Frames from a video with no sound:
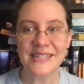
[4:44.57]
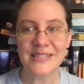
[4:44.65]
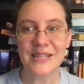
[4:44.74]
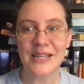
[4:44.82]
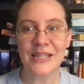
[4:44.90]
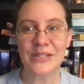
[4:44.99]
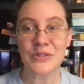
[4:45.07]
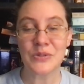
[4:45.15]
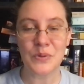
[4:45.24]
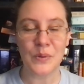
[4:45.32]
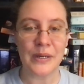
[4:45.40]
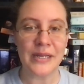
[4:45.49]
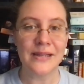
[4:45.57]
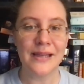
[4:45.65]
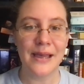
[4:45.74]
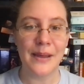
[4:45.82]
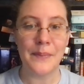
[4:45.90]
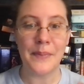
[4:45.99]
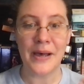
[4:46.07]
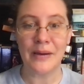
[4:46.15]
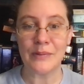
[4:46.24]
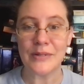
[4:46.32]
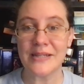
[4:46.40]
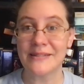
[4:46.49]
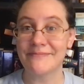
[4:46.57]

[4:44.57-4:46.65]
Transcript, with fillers: is a story about